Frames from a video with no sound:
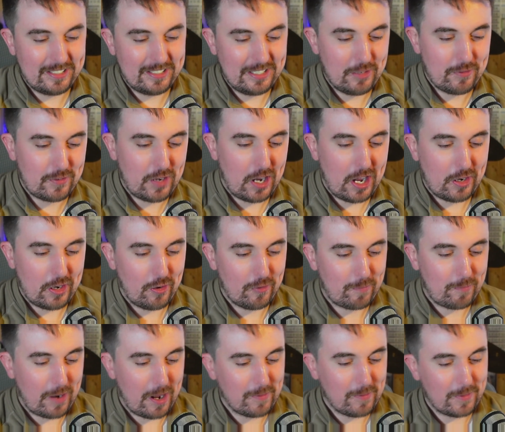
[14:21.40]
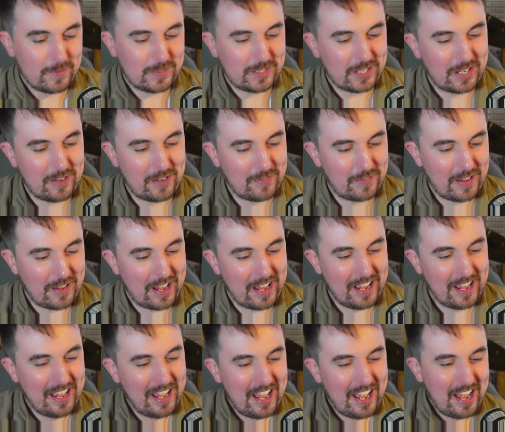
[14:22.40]
you've got enough problems
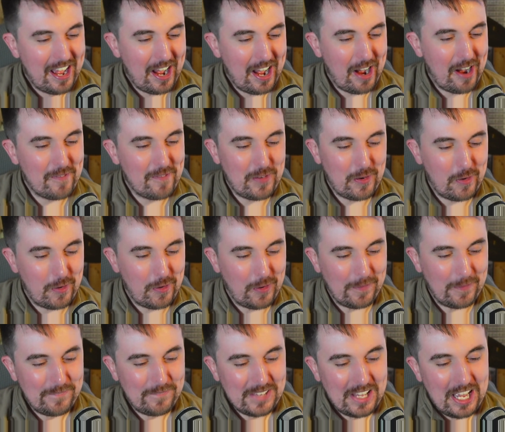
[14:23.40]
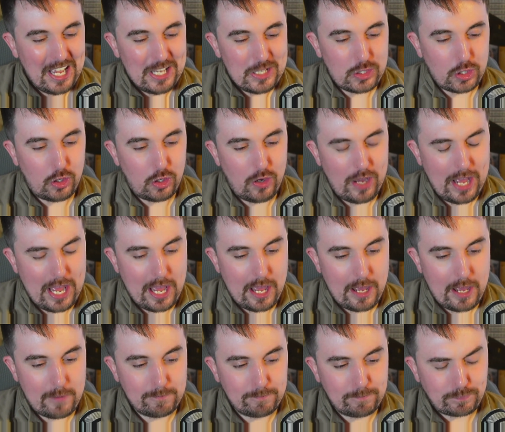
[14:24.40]
of your own. So
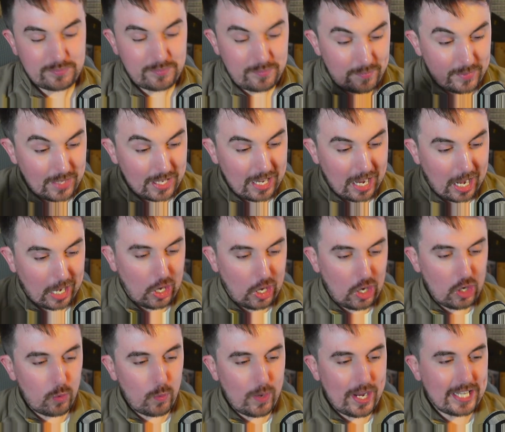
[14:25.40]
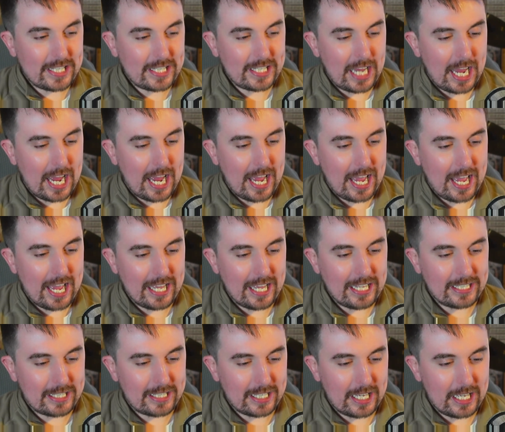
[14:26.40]
along with
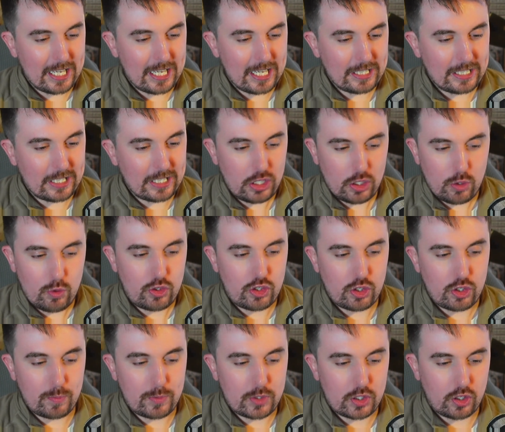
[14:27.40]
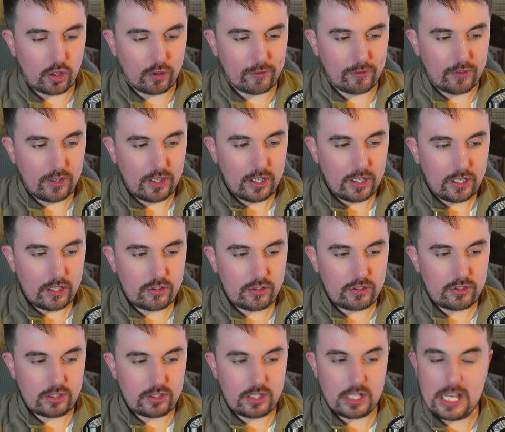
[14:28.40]
the YouTube stuff,
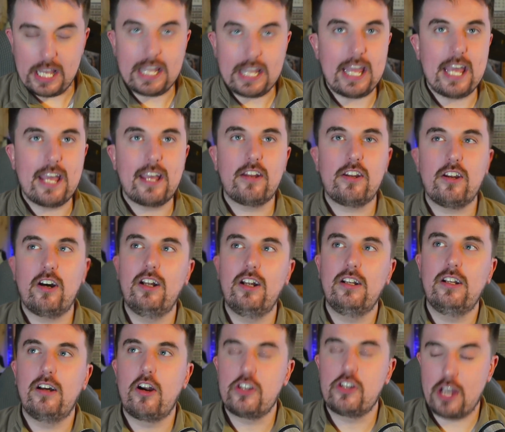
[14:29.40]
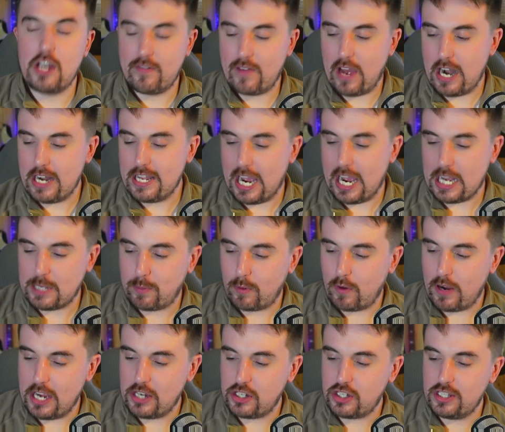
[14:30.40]
do you gig at all, or do you have any
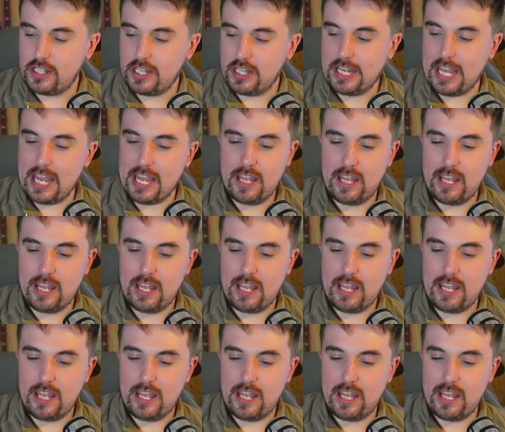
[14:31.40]
aspirations to gig?